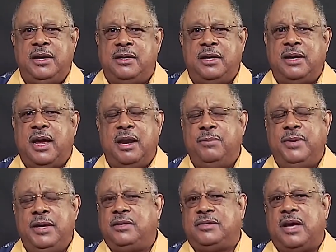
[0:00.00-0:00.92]
could not have
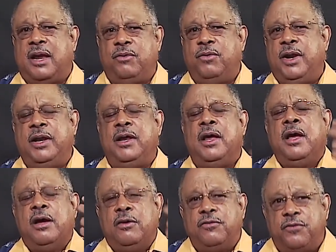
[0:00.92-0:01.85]
been exonerated
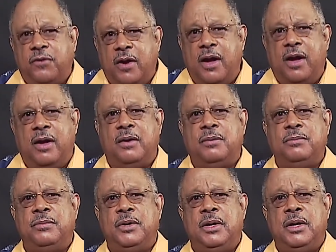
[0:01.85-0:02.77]
from